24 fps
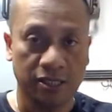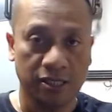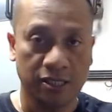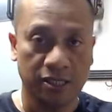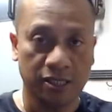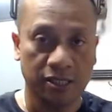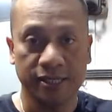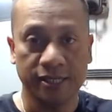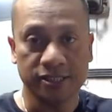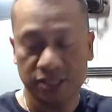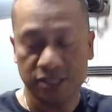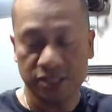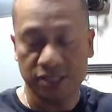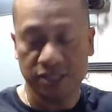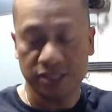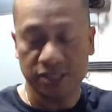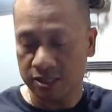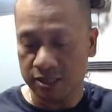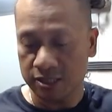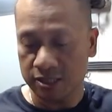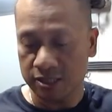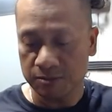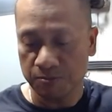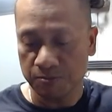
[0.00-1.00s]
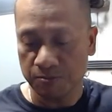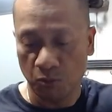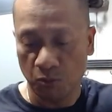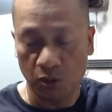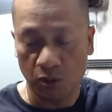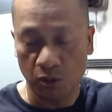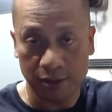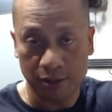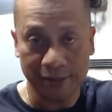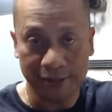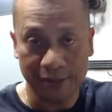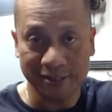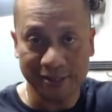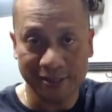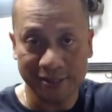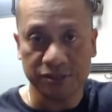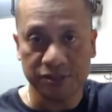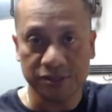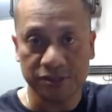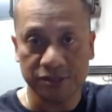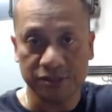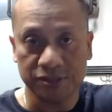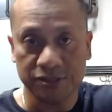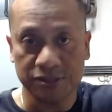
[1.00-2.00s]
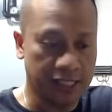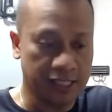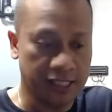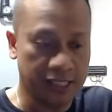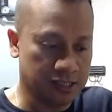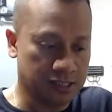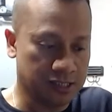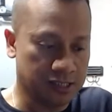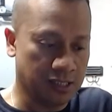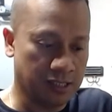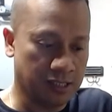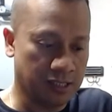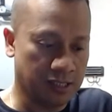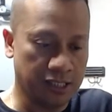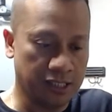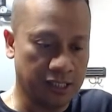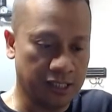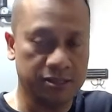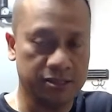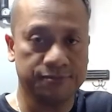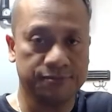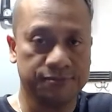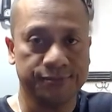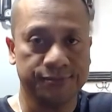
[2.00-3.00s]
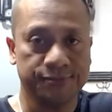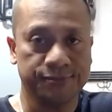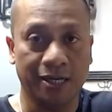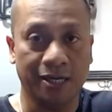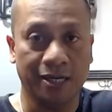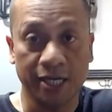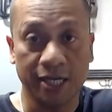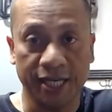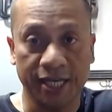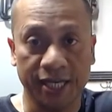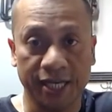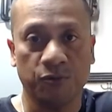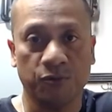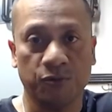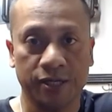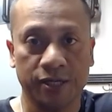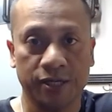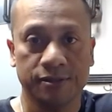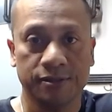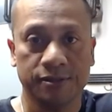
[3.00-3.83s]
and it's just it's more you know it's, it's a, a liquid